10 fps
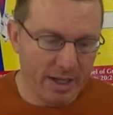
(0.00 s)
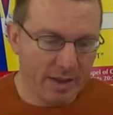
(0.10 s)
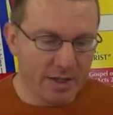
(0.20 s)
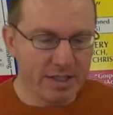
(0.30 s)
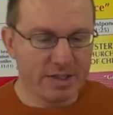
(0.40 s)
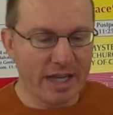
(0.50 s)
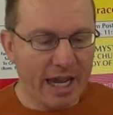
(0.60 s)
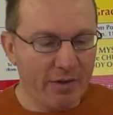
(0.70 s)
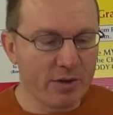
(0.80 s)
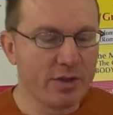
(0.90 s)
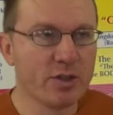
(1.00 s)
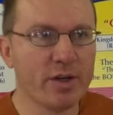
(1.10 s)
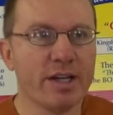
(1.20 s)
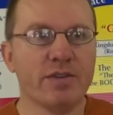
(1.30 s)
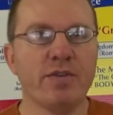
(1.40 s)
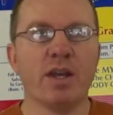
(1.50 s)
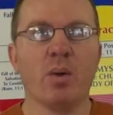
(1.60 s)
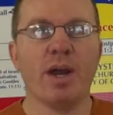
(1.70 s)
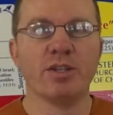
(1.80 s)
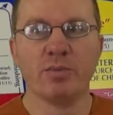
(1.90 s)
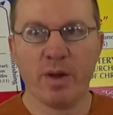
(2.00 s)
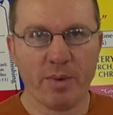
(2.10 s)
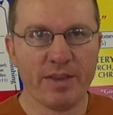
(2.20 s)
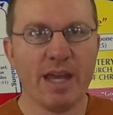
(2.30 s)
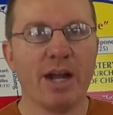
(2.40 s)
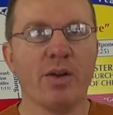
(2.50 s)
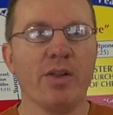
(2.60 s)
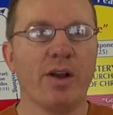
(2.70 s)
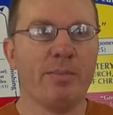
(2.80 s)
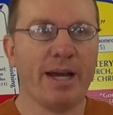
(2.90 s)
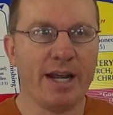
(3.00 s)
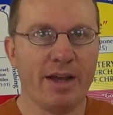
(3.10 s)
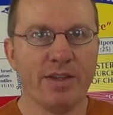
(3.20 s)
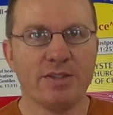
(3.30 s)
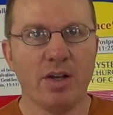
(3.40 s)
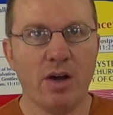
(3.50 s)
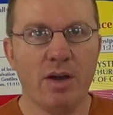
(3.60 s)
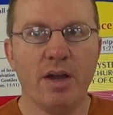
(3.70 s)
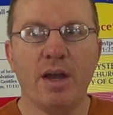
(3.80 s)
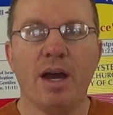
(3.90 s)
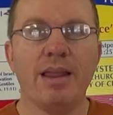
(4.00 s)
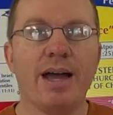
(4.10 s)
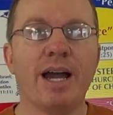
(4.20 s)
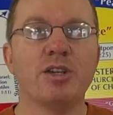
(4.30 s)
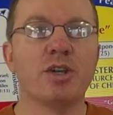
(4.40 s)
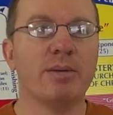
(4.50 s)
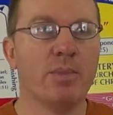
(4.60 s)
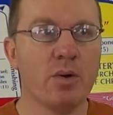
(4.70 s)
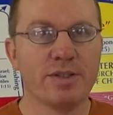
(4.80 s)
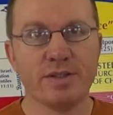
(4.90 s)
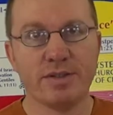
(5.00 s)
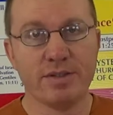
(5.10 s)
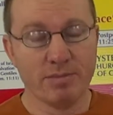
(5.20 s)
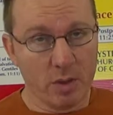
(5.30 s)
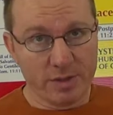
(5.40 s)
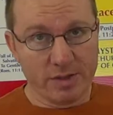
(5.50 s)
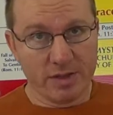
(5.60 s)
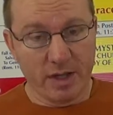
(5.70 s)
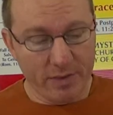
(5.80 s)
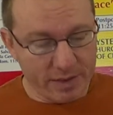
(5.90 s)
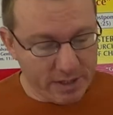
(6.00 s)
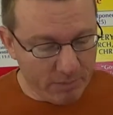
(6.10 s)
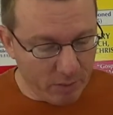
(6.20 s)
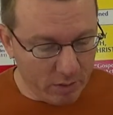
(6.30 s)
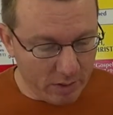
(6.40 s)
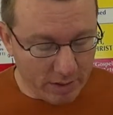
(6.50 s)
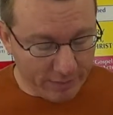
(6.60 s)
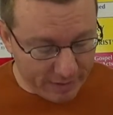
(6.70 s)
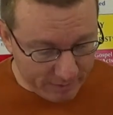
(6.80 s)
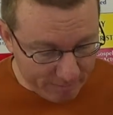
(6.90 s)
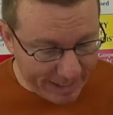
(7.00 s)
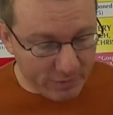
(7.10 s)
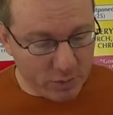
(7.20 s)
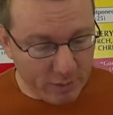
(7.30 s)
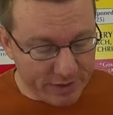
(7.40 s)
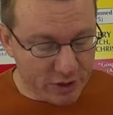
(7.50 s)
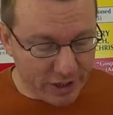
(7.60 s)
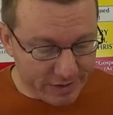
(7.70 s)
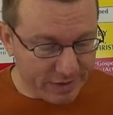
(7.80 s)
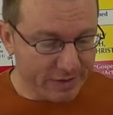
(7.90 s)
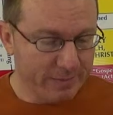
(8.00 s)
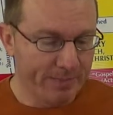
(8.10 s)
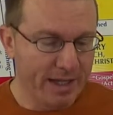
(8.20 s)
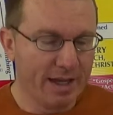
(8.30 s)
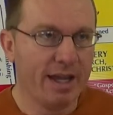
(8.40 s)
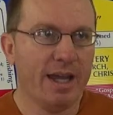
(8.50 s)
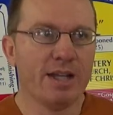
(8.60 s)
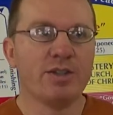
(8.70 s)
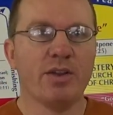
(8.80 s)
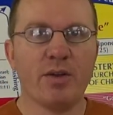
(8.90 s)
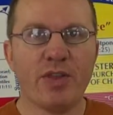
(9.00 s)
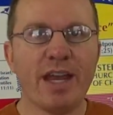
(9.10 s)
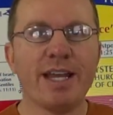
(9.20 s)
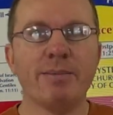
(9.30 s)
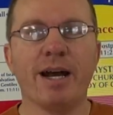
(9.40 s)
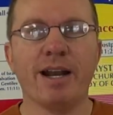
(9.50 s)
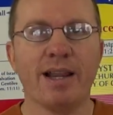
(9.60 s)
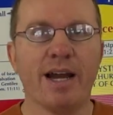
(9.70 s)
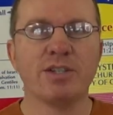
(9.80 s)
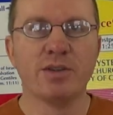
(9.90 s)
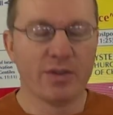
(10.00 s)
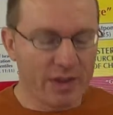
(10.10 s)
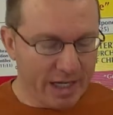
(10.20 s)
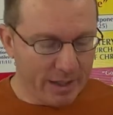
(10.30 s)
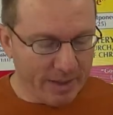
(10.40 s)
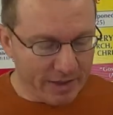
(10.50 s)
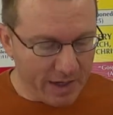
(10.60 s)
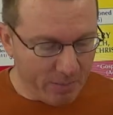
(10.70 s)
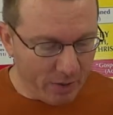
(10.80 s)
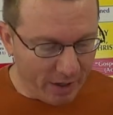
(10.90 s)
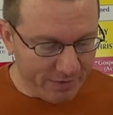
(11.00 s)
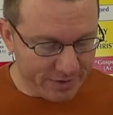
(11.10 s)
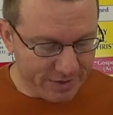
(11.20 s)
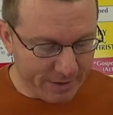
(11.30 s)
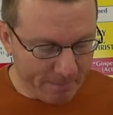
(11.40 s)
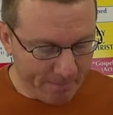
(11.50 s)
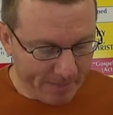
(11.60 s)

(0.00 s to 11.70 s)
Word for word: This is after the transfiguration. We read that earlier about how they saw Elijah and Moses, Moses there on the temple on the mount with Jesus. And so they're thinking about Elijah, they're thinking about that prophecy,